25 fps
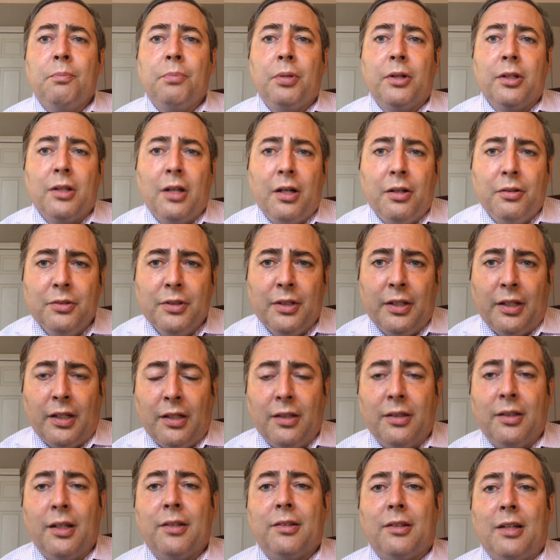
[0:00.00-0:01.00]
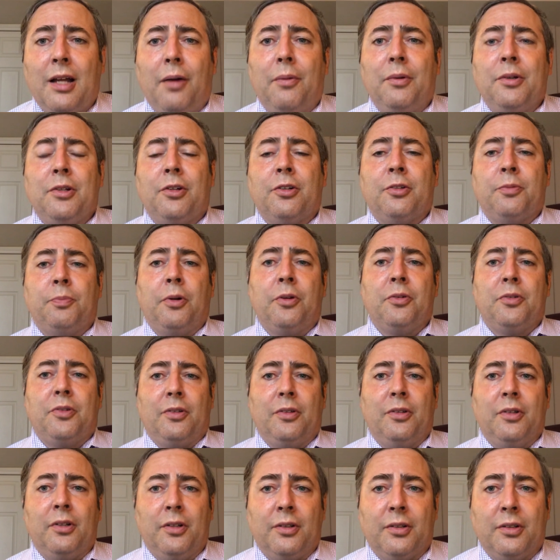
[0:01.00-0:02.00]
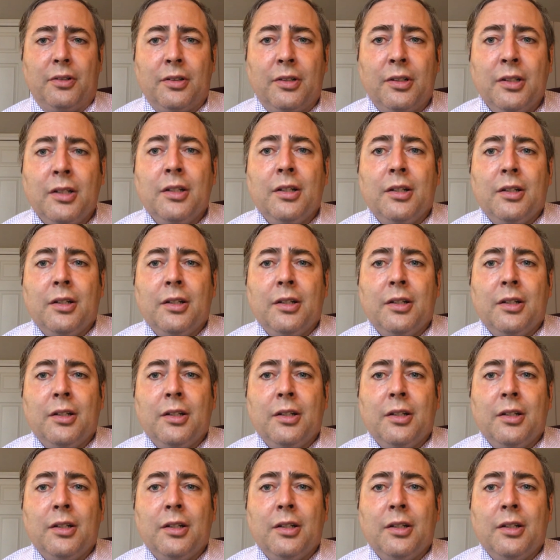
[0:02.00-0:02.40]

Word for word: Baloney. That's not what you're supposed to learn.